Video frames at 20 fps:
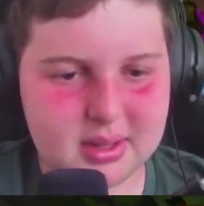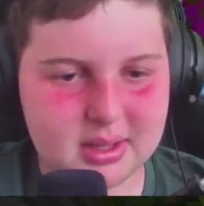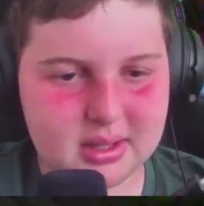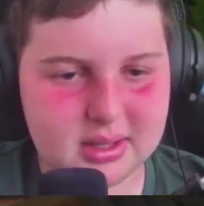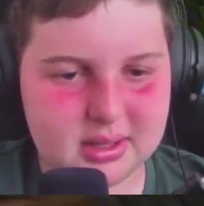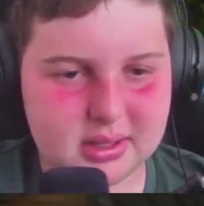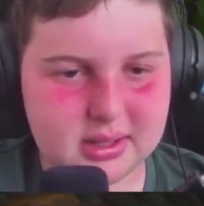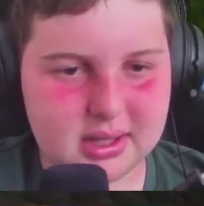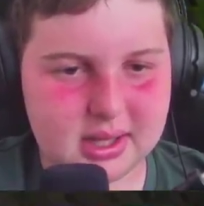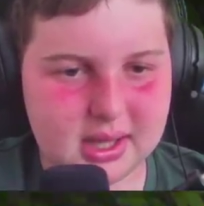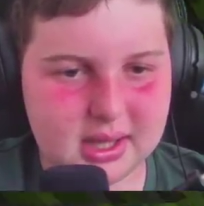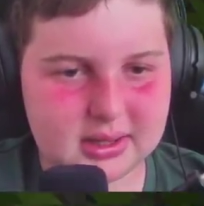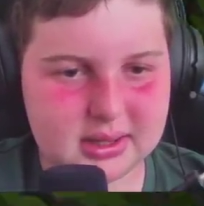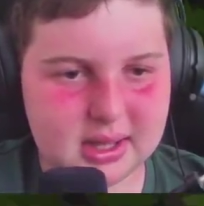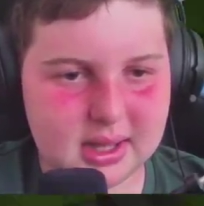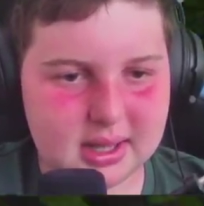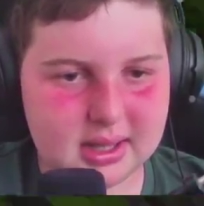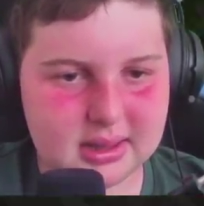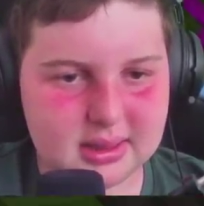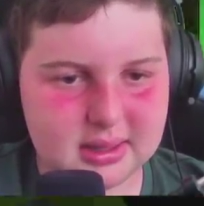yeah,
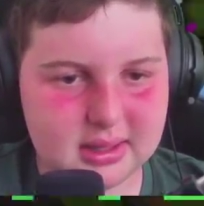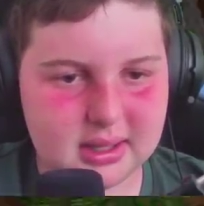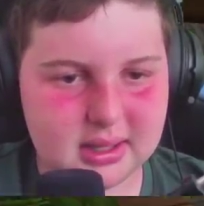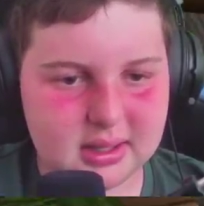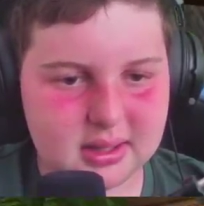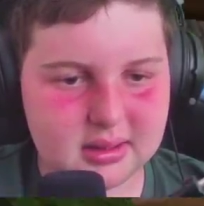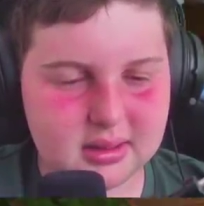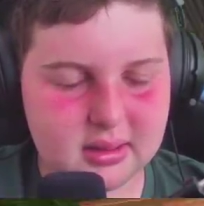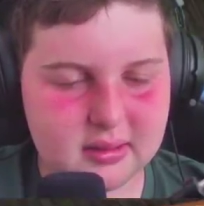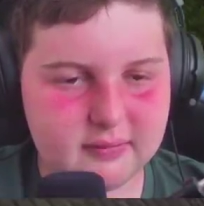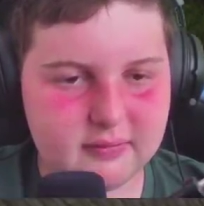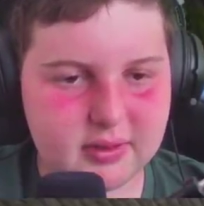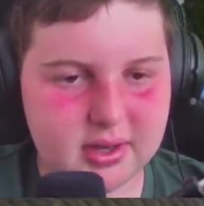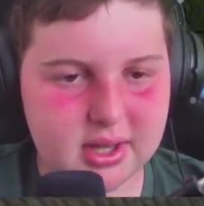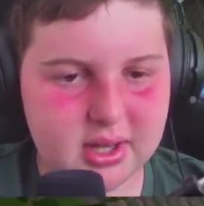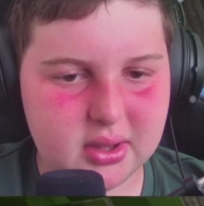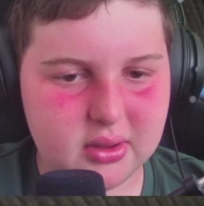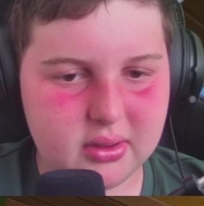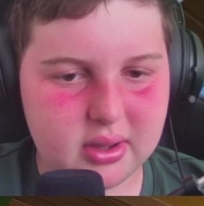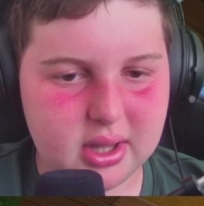that is the end of this video.